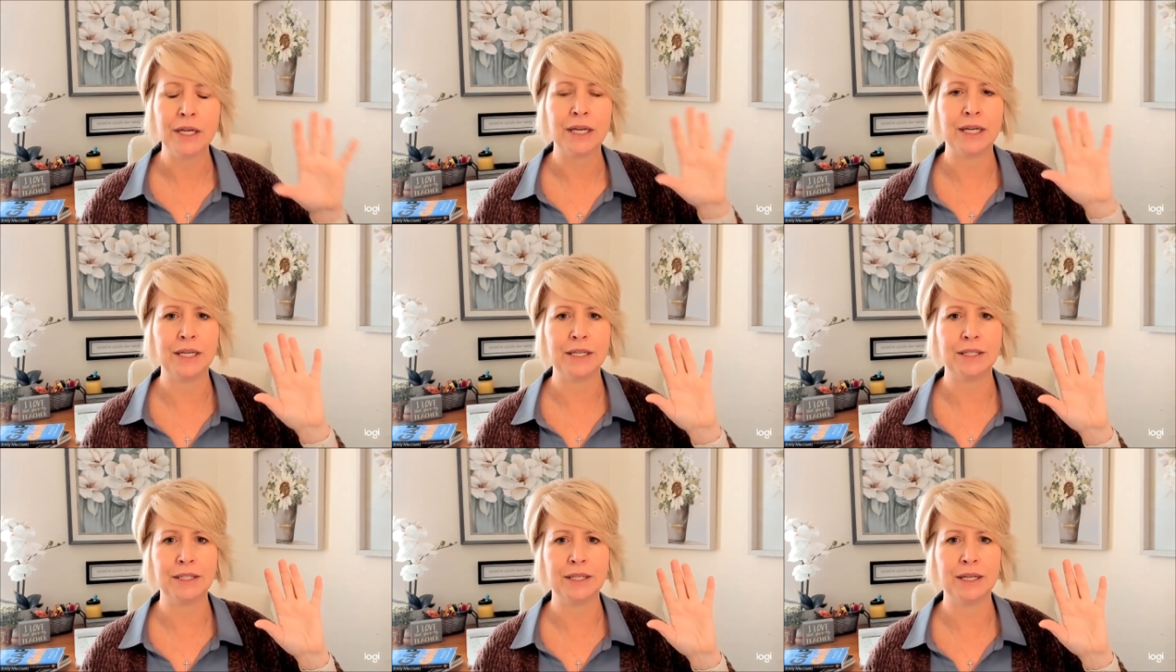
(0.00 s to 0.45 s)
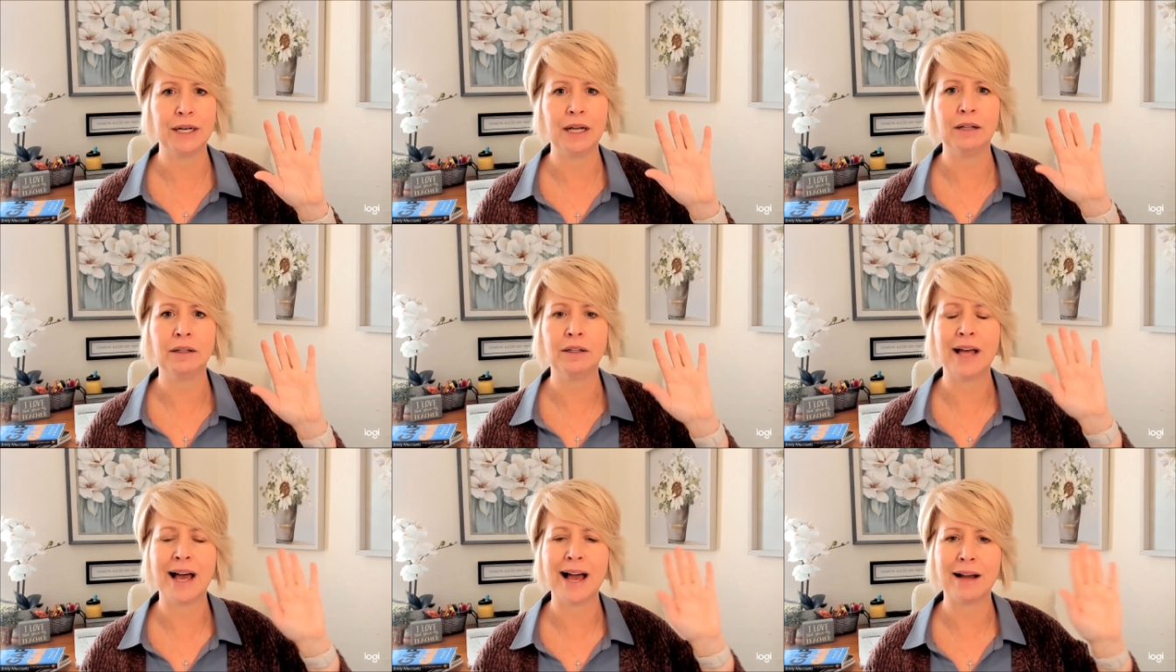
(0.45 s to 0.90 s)
is it a
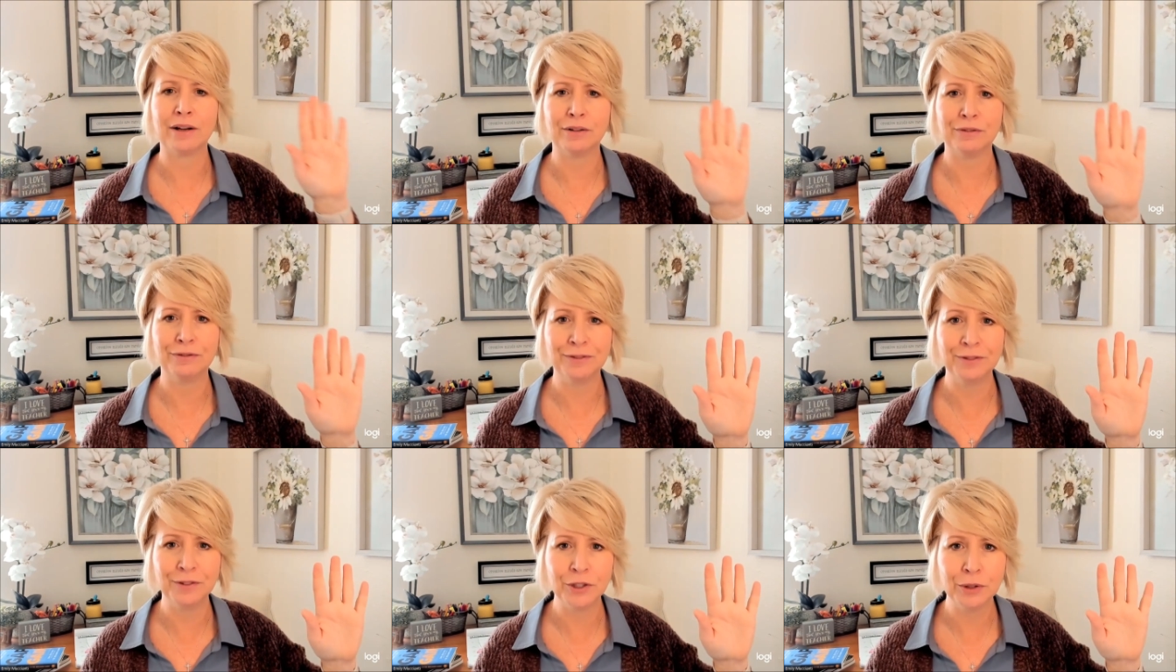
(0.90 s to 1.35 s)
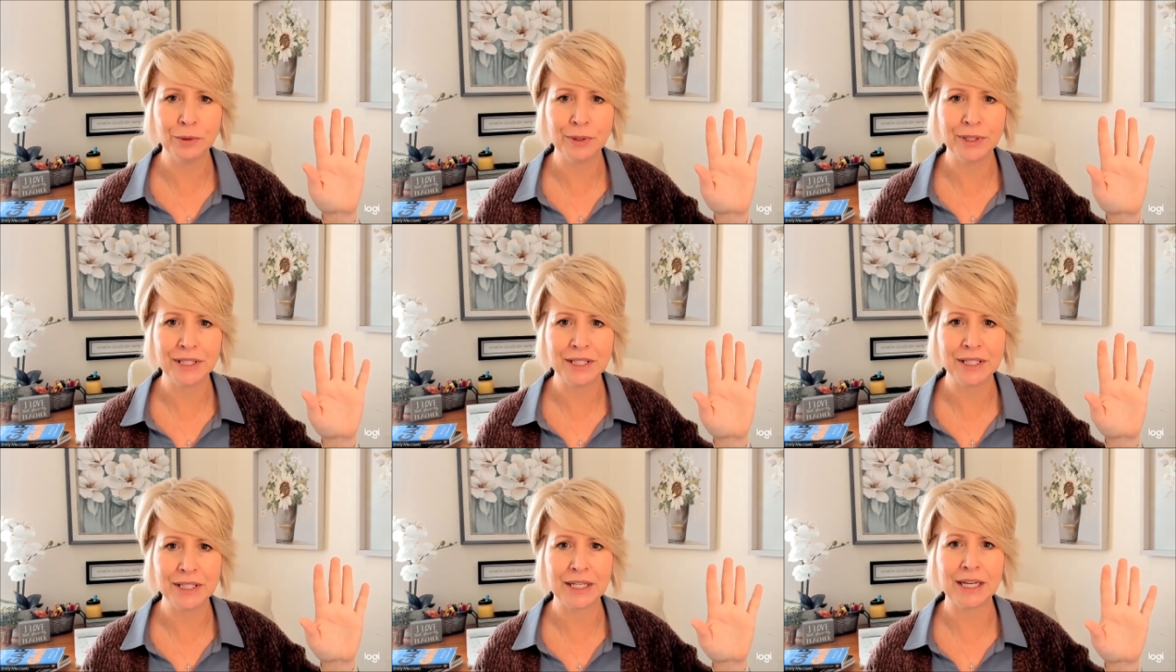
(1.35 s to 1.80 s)
lack of
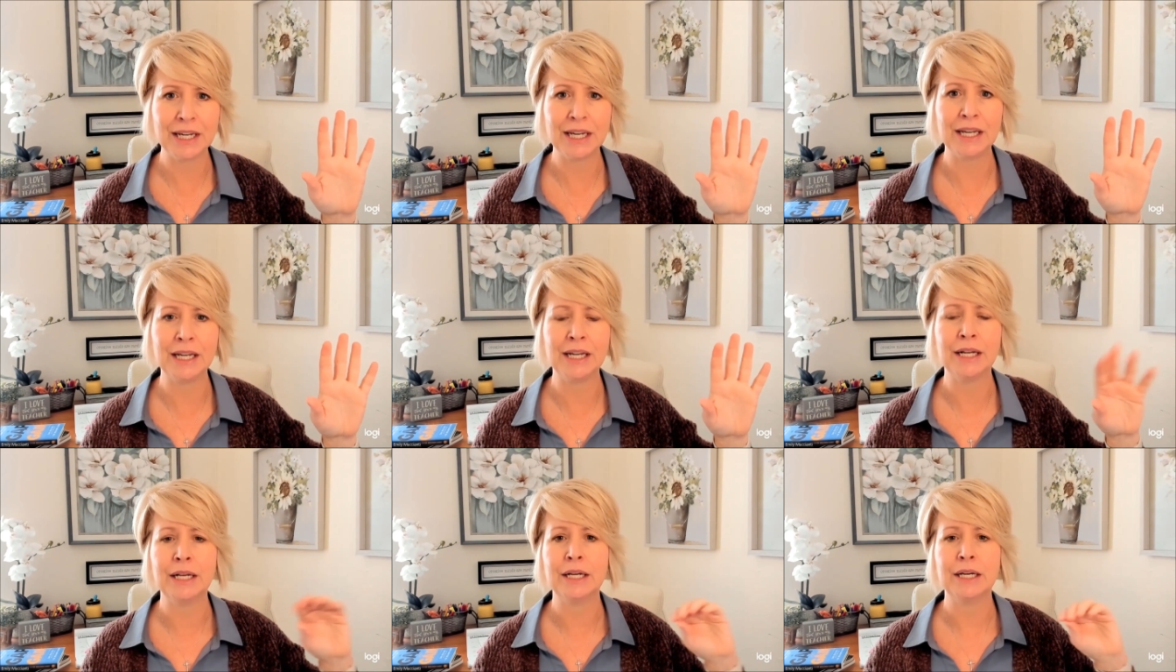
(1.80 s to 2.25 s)
fluency